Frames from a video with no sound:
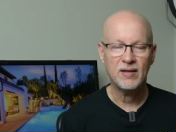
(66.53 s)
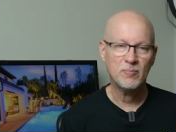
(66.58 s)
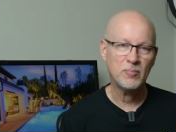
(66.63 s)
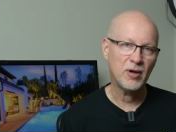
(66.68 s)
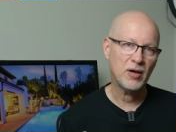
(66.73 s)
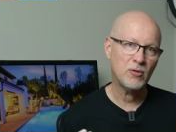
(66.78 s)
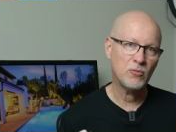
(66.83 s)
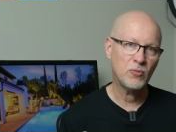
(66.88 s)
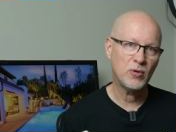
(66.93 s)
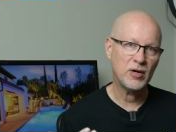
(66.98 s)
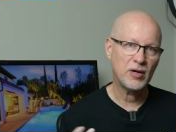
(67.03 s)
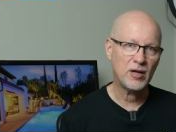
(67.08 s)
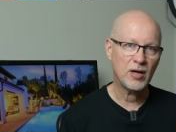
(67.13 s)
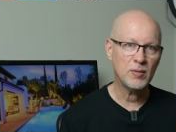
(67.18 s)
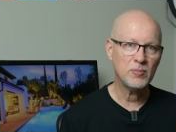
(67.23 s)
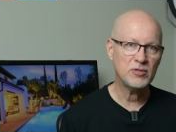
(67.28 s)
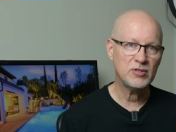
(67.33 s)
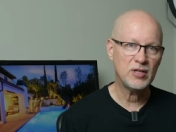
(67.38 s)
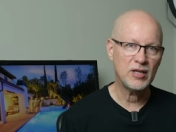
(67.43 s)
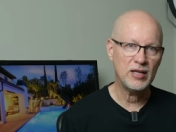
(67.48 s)
But when it
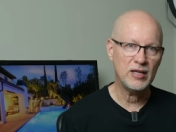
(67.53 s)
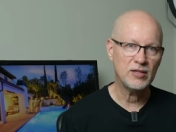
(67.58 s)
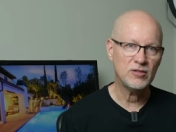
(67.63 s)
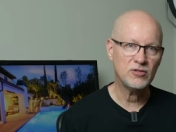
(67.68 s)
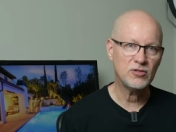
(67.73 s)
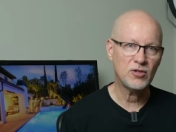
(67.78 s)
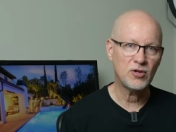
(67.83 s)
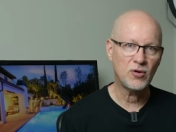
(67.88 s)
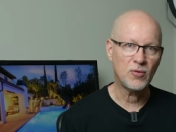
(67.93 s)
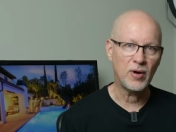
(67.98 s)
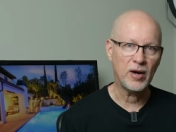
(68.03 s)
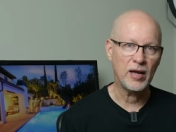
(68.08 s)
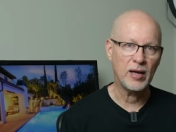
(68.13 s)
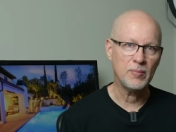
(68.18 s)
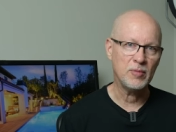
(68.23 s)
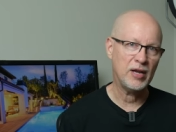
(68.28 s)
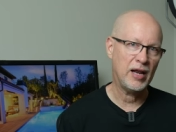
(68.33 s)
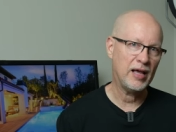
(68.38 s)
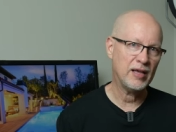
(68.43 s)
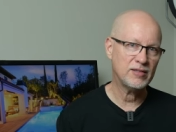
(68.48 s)
comes to
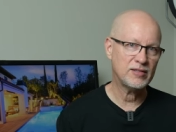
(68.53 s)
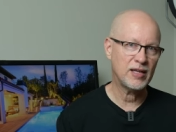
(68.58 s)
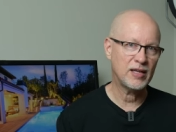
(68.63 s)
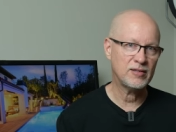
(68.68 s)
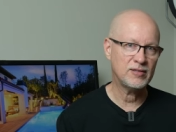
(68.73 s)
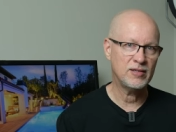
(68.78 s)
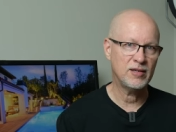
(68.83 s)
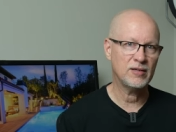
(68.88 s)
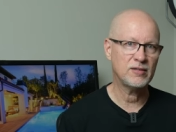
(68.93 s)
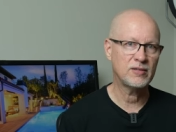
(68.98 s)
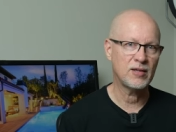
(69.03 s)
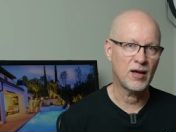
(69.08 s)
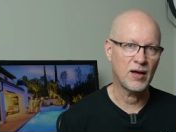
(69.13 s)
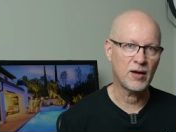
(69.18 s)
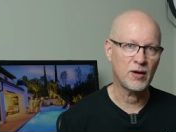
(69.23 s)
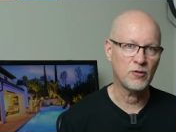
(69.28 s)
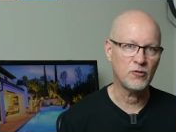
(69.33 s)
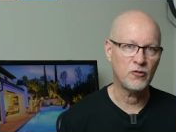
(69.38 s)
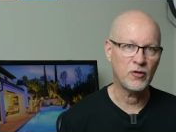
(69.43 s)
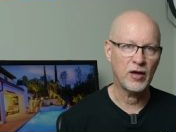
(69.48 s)
Instagram, it has that
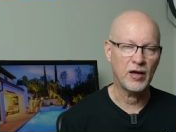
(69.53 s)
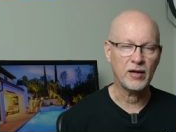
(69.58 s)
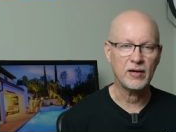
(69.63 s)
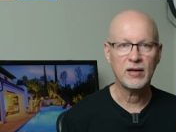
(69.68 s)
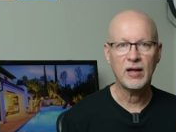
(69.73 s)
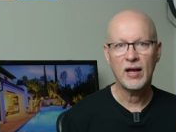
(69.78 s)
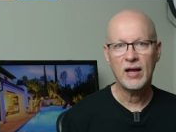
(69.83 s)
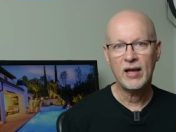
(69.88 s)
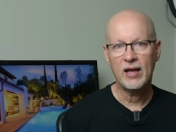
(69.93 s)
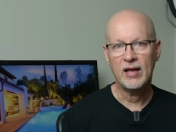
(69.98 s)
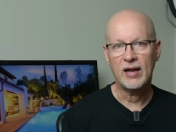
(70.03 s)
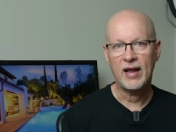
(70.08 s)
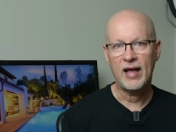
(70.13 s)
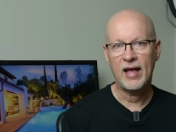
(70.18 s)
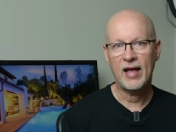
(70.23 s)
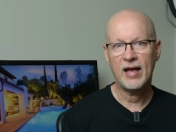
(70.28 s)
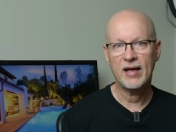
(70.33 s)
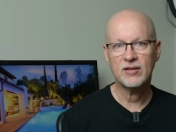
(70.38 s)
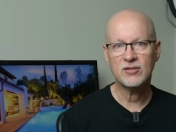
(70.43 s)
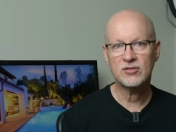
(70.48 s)
TikTok effect. It
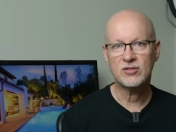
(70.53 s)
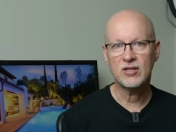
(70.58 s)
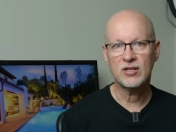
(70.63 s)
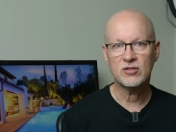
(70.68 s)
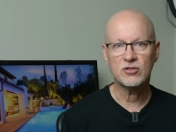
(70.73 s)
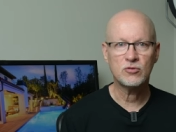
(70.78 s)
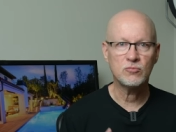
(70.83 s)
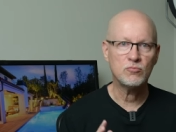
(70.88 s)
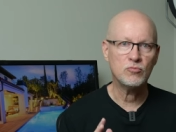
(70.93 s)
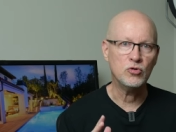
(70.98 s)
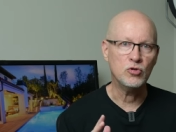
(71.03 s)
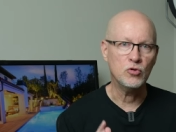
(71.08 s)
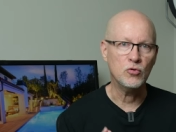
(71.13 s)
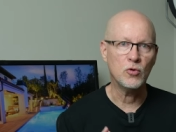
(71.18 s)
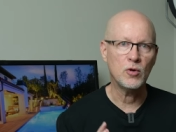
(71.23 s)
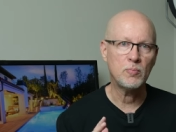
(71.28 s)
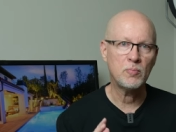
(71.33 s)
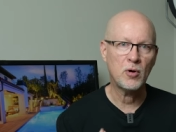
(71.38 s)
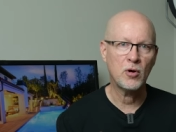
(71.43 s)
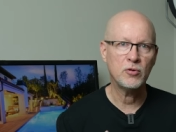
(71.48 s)
has this,
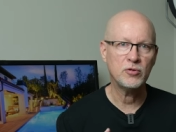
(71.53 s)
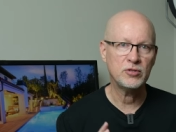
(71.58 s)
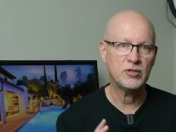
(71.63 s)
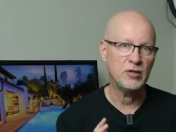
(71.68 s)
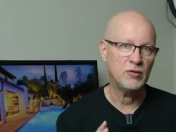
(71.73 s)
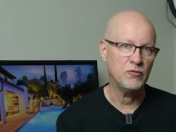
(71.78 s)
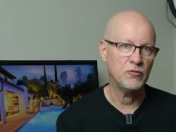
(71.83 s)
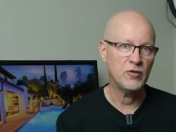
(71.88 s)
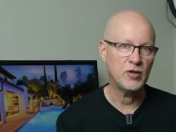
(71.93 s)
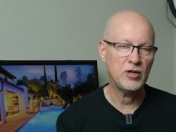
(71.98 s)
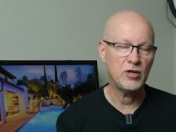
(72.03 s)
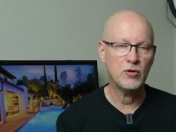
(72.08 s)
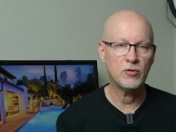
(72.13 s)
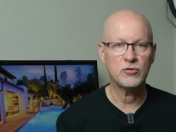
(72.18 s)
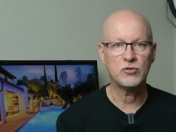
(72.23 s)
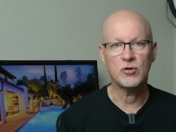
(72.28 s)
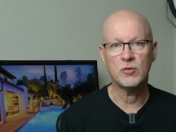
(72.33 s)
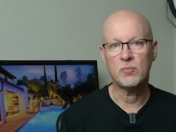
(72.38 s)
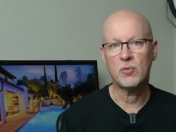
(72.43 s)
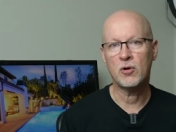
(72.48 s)
you're posting
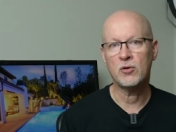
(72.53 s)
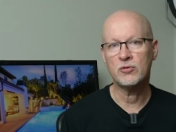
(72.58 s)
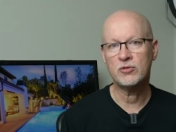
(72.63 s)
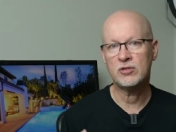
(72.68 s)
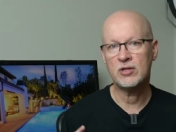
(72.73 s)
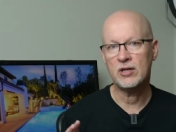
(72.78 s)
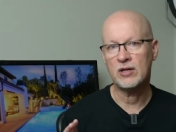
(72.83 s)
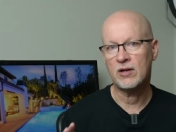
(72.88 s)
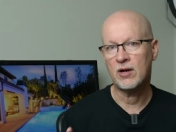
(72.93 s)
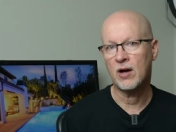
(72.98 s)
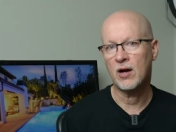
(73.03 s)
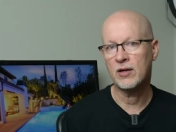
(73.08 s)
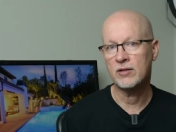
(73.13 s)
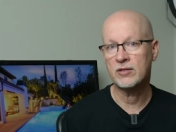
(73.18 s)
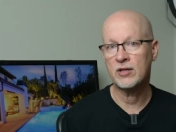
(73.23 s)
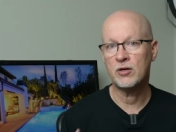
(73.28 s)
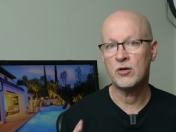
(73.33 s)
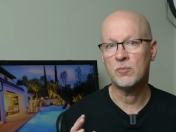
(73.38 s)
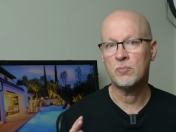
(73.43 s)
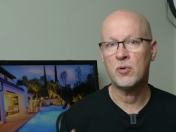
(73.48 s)
videos, you're posting
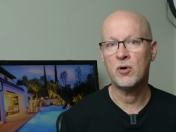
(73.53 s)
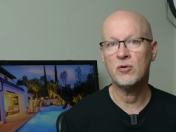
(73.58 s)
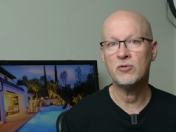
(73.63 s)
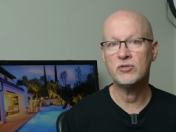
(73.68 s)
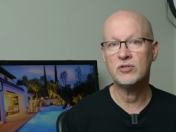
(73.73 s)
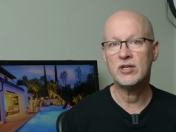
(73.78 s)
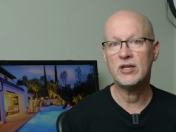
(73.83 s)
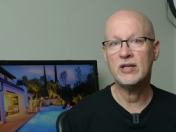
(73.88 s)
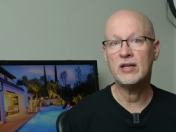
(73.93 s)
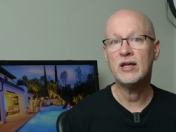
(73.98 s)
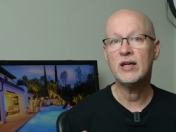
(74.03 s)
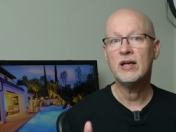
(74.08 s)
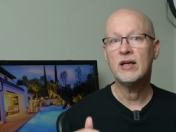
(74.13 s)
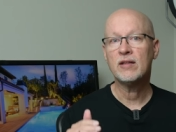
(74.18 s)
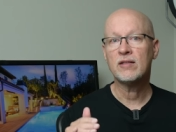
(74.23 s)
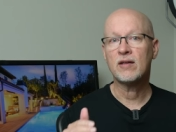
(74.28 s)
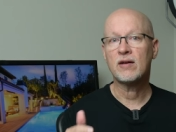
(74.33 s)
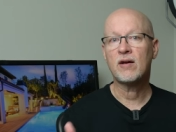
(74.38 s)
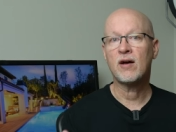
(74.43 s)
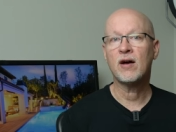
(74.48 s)
content, you're posting
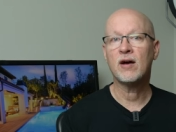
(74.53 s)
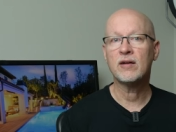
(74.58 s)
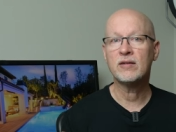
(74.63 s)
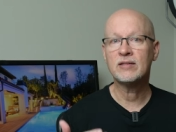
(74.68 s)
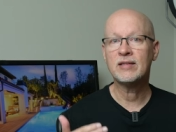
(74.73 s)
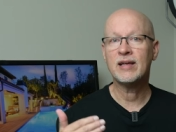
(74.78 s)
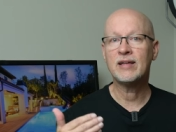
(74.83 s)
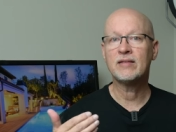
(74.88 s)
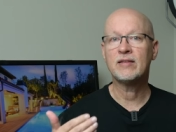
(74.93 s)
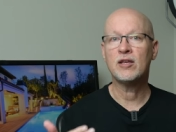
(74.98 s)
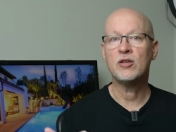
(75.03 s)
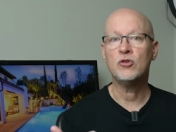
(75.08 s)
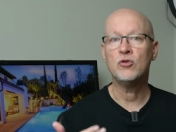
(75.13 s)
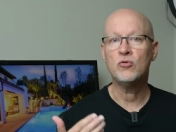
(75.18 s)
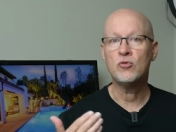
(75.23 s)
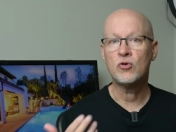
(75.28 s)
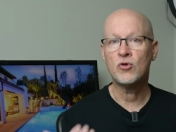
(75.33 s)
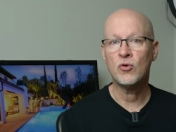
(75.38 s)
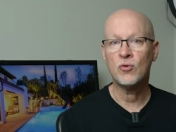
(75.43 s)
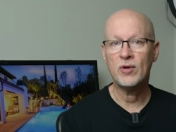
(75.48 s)
the content that
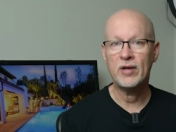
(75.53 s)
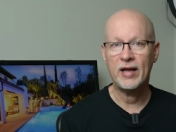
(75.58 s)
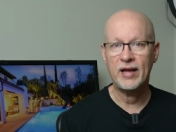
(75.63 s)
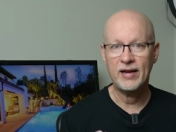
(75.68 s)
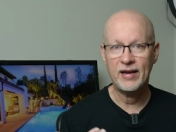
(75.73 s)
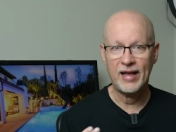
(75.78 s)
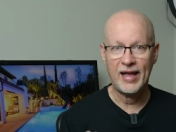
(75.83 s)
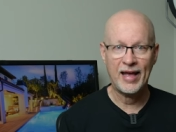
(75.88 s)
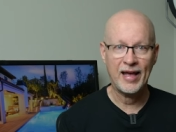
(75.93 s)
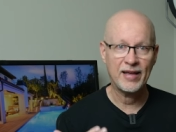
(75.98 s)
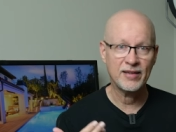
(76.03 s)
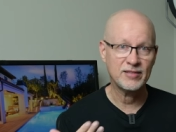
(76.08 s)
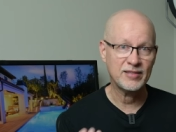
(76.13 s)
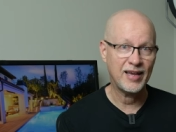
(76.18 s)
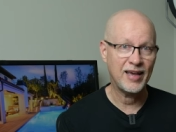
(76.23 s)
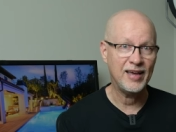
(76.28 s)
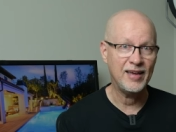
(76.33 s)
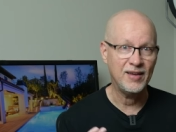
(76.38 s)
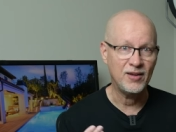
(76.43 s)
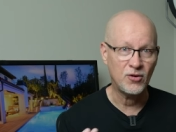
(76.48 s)
you create as
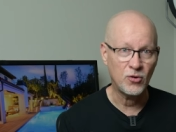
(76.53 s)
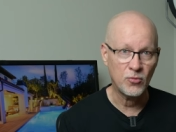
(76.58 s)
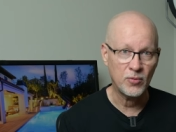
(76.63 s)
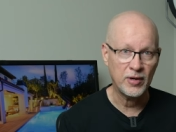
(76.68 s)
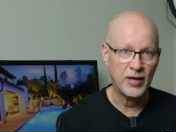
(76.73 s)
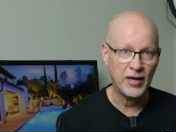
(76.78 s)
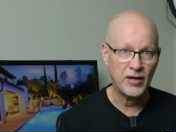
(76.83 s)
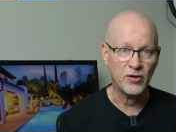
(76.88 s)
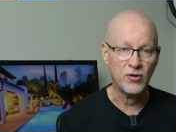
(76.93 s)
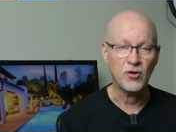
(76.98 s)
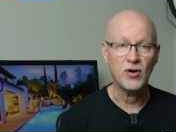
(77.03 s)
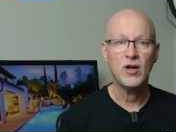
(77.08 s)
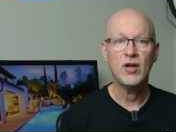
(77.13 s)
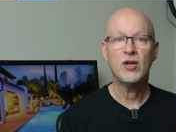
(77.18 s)
a creator.